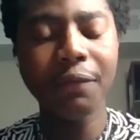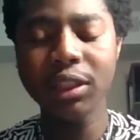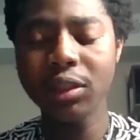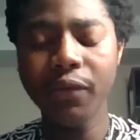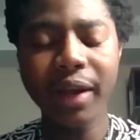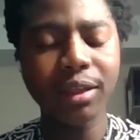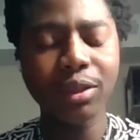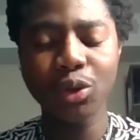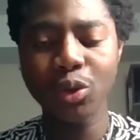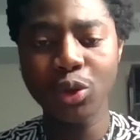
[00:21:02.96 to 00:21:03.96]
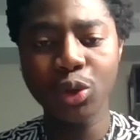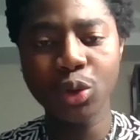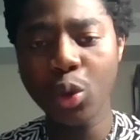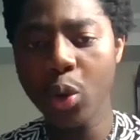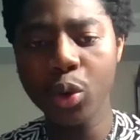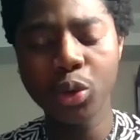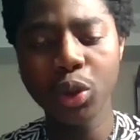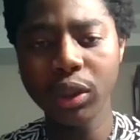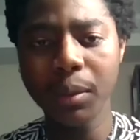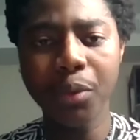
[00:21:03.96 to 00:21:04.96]
David Silva is so
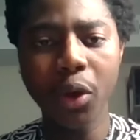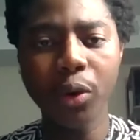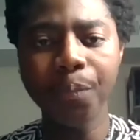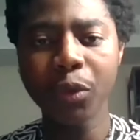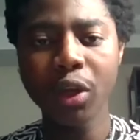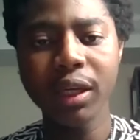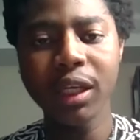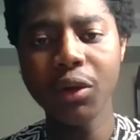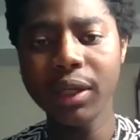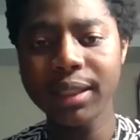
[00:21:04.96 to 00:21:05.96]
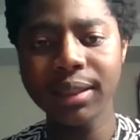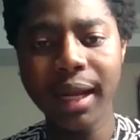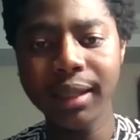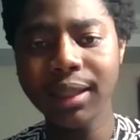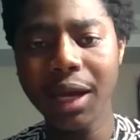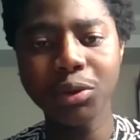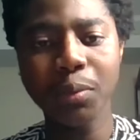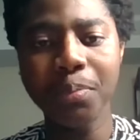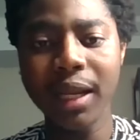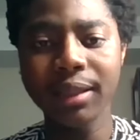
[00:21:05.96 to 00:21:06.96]
good on the ball. He understands how to
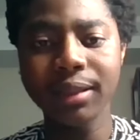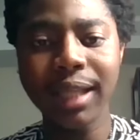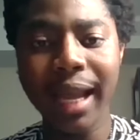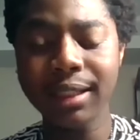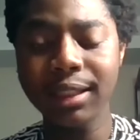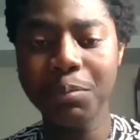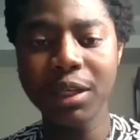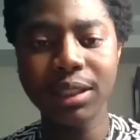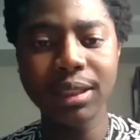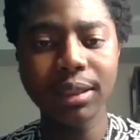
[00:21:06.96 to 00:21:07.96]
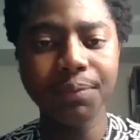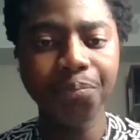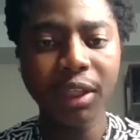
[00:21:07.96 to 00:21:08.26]
play in tight spaces.